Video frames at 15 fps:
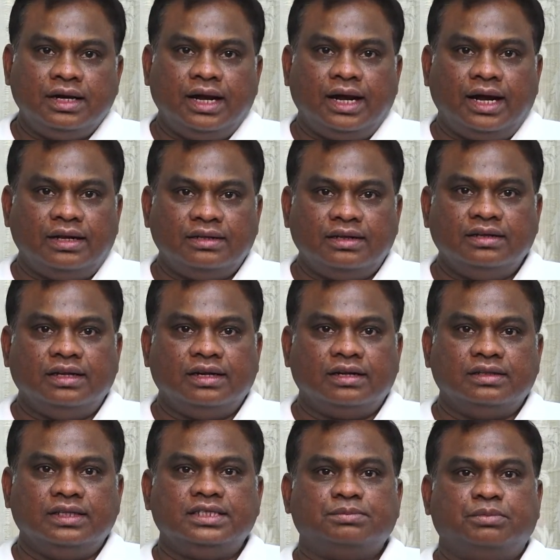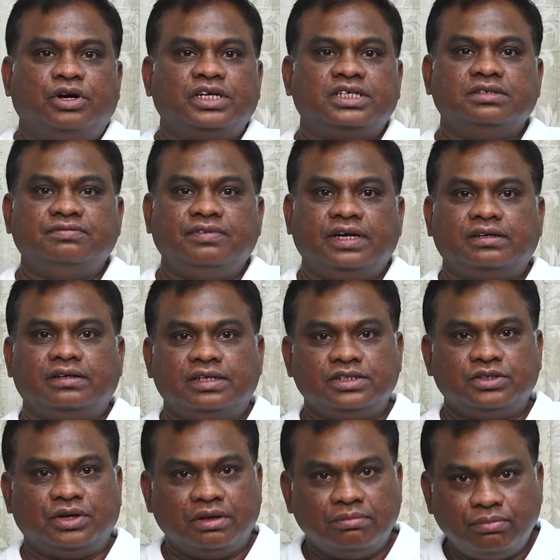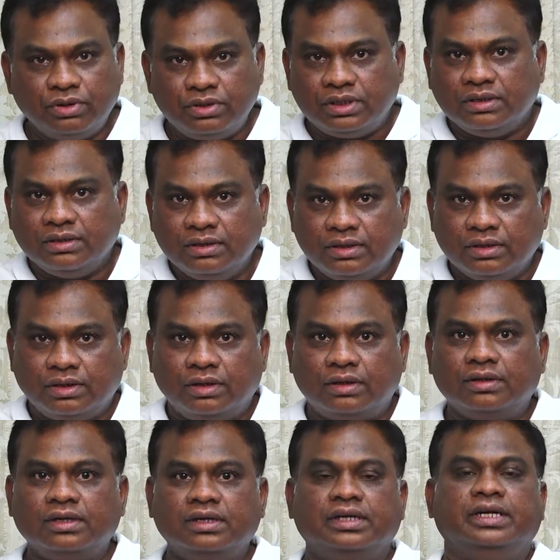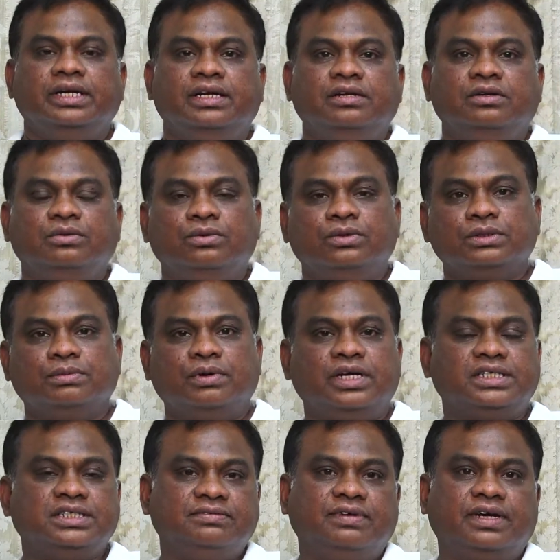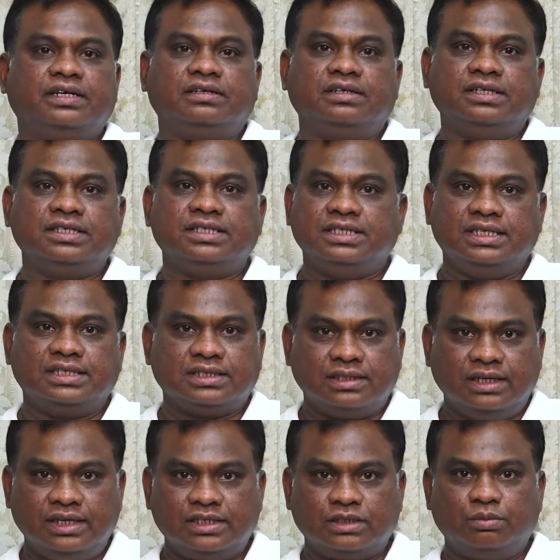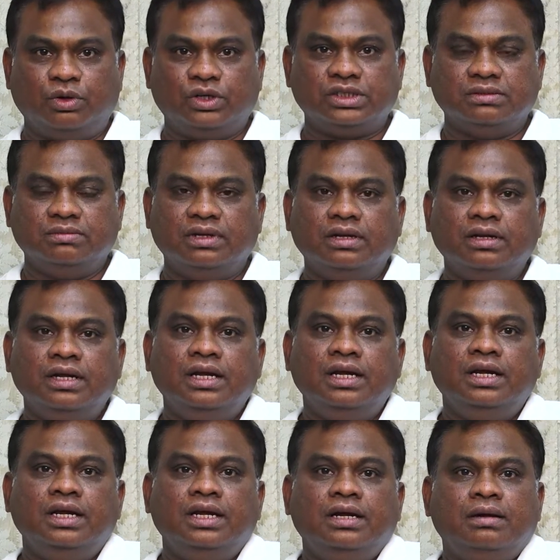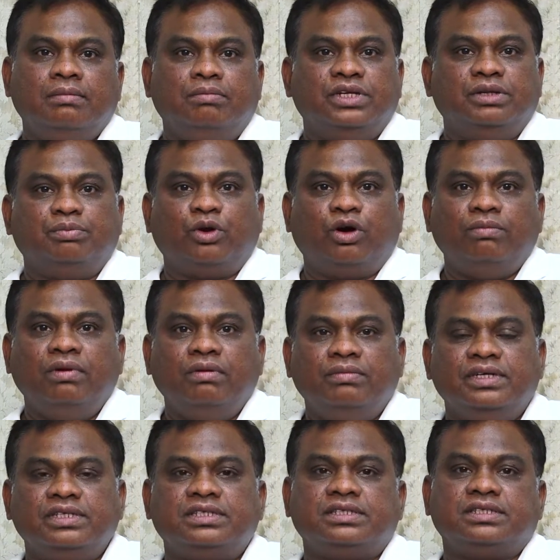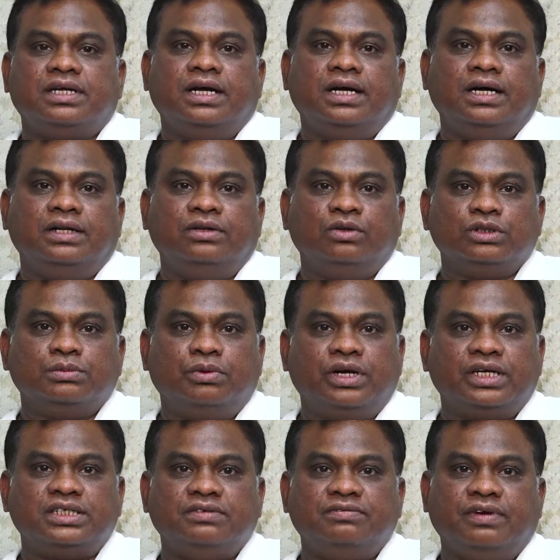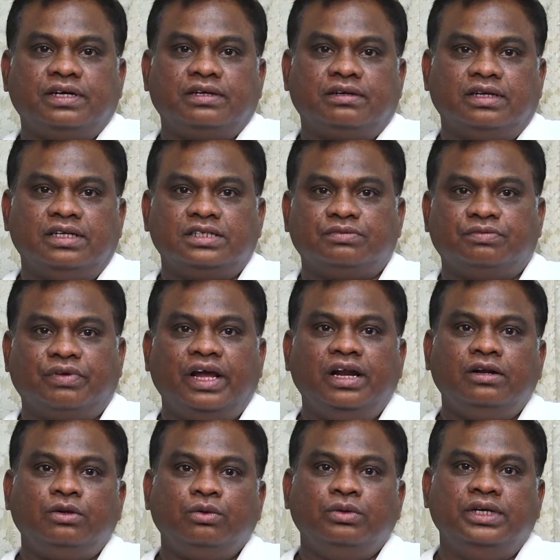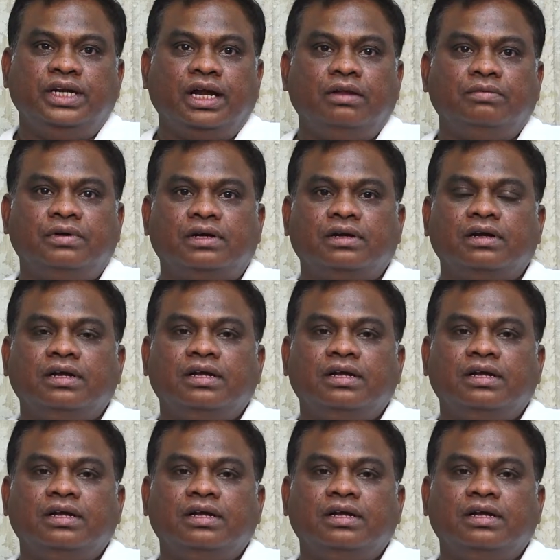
And then there are these production factories. You can put your kid into those production factories. Yes, it is possible. But the problem is uh, those production factories fail to deliver